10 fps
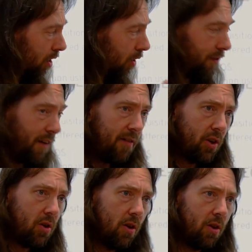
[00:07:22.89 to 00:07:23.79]
or
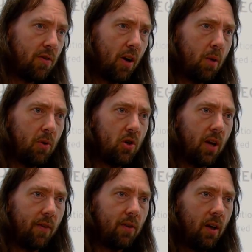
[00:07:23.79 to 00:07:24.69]
500 nodes of
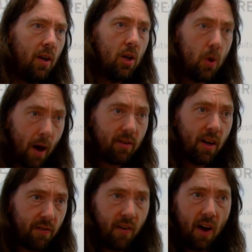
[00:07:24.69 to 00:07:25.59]
Openshift, you have to
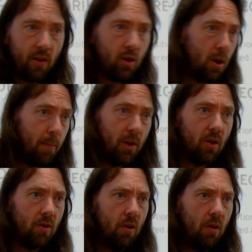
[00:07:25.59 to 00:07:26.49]
have 500 images,